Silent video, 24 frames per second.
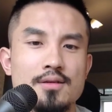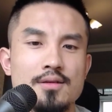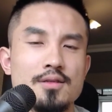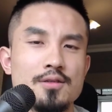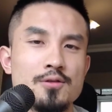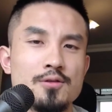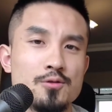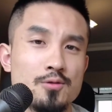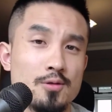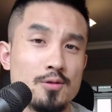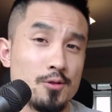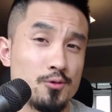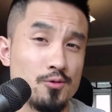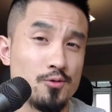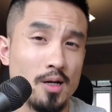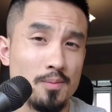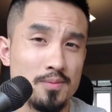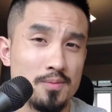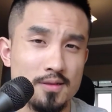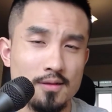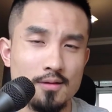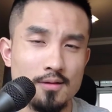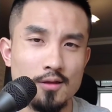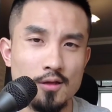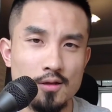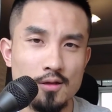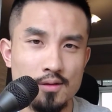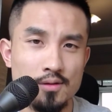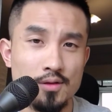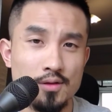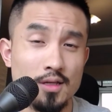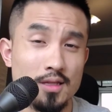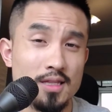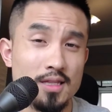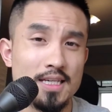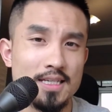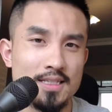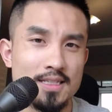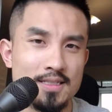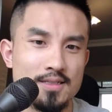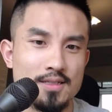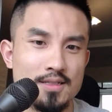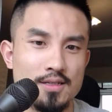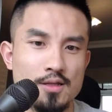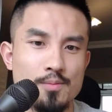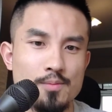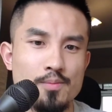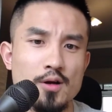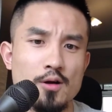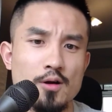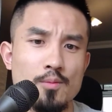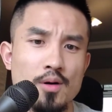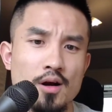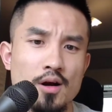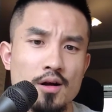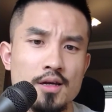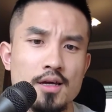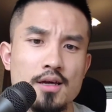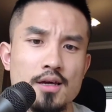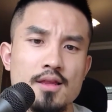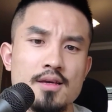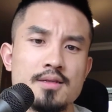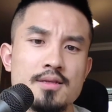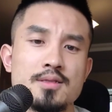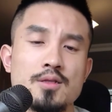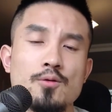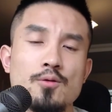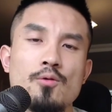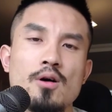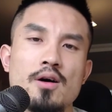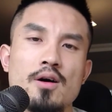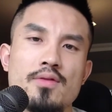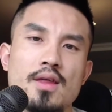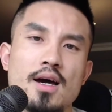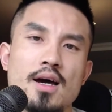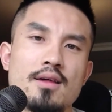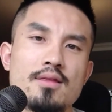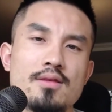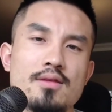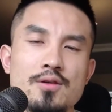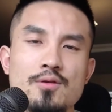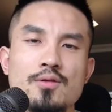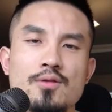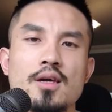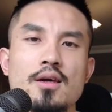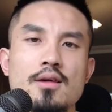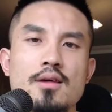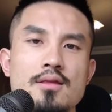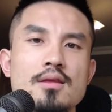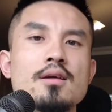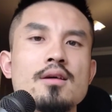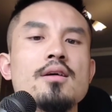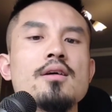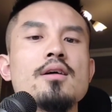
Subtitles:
usually drops the least in the bear market, and it's the one that you can